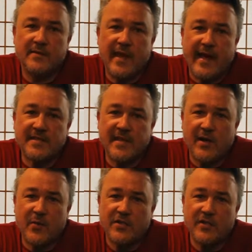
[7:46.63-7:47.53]
ask that
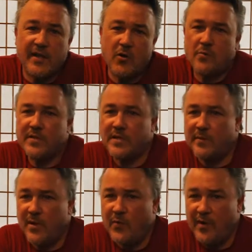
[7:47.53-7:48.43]
question, like, oh, Mr.
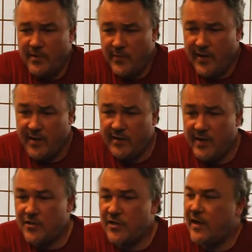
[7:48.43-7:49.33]
Burwell, are you paying
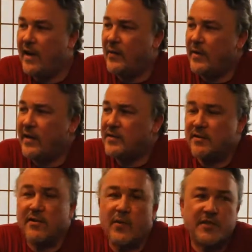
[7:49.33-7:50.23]
attention? And I would answer
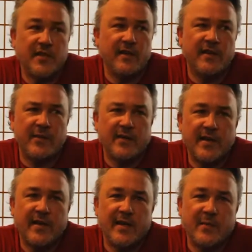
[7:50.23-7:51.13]
their question and they would
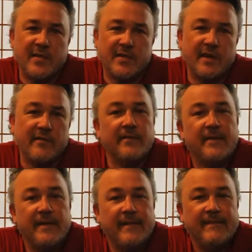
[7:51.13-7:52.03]
kind of get pissed off.
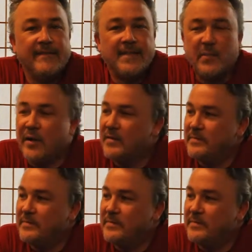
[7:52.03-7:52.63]
But